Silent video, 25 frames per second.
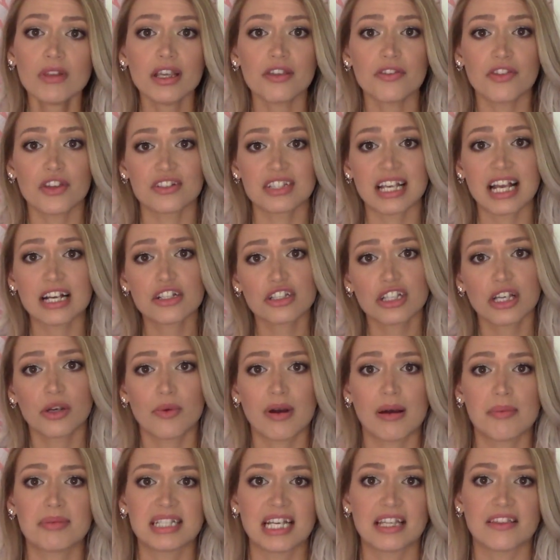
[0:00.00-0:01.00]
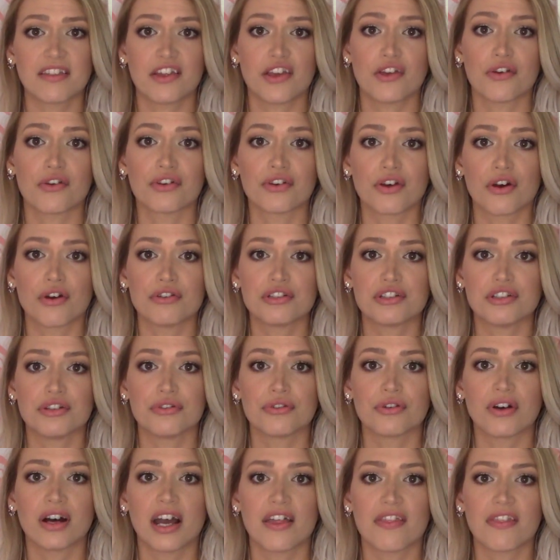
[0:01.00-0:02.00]
There's actually a website that you can go
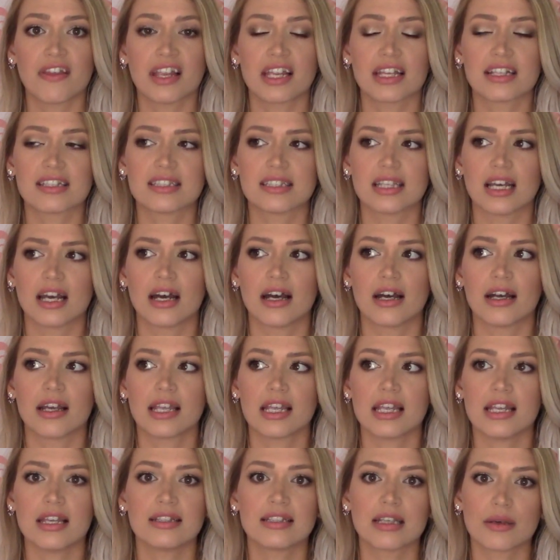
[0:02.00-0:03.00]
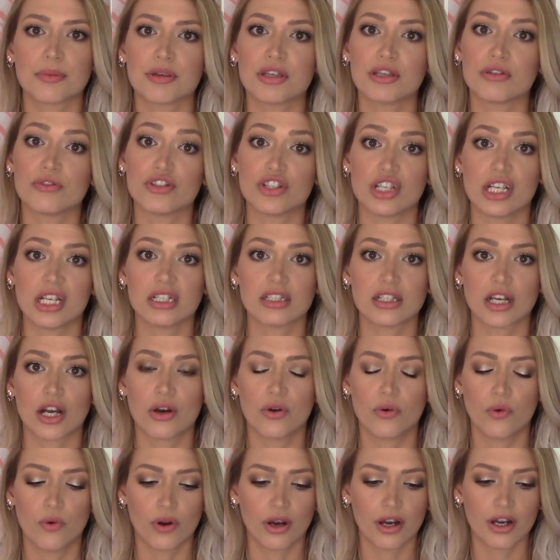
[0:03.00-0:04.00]
to. I think it's
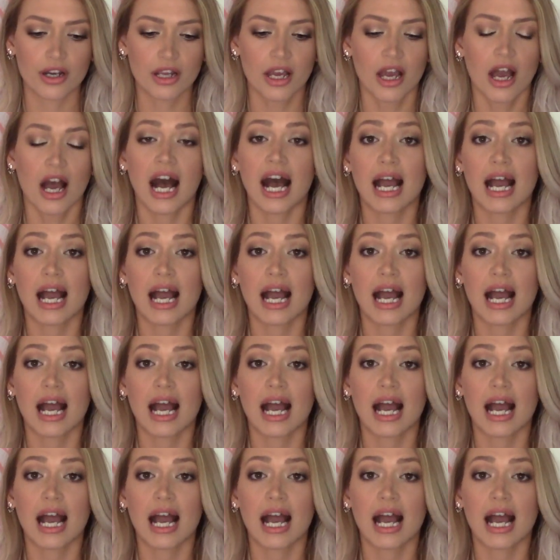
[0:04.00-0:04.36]
ewg.org.